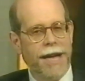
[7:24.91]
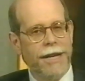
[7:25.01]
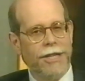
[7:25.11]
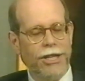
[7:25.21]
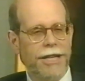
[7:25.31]

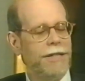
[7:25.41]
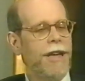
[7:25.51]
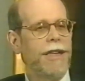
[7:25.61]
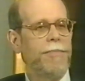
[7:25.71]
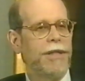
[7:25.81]
She says
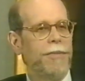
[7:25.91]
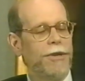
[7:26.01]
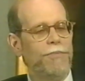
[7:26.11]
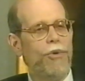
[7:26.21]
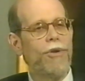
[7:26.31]
nothing but the
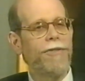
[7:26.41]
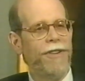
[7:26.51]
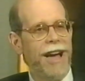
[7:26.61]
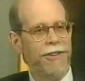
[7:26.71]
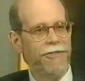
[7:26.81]
most
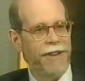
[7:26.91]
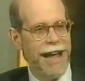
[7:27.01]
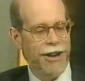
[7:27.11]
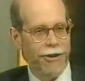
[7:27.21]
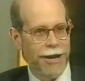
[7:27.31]
mortifying
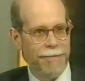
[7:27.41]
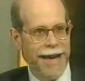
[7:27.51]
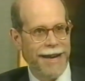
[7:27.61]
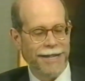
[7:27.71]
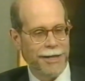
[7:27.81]
failure can
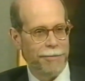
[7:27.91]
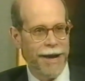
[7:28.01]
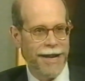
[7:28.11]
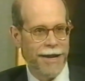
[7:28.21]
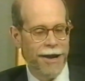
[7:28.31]
be
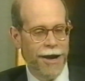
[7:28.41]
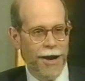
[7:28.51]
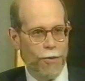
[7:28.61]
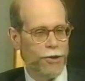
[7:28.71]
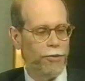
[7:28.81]
anticipated,
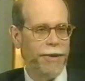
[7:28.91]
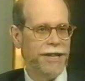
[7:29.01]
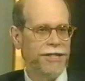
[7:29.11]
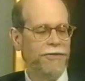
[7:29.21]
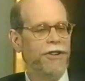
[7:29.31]
which will be
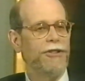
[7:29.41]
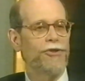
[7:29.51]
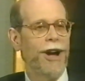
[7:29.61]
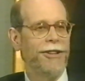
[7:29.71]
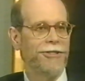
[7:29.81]
a severe
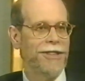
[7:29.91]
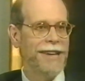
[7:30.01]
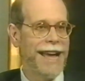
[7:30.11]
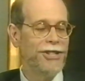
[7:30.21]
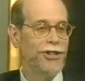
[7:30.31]
trial to the
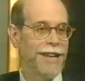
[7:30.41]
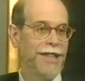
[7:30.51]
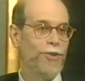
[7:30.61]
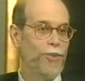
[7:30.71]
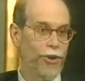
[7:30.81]
nation
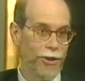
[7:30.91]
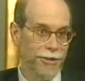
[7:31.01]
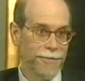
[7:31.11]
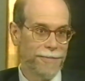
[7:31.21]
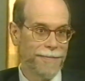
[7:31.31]
and the
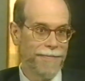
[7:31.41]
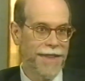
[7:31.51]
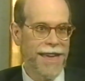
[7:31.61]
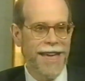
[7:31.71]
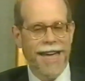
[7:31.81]
world.
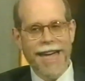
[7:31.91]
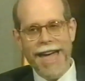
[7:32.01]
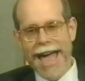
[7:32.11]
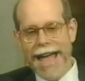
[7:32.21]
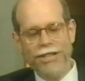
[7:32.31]

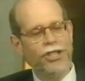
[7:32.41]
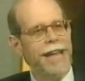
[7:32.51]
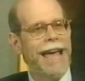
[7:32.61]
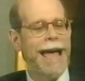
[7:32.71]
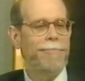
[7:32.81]
And
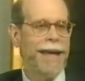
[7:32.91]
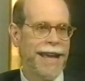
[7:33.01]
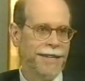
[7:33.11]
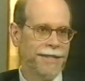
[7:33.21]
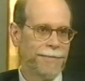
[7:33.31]
she
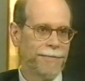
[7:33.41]
campaigns.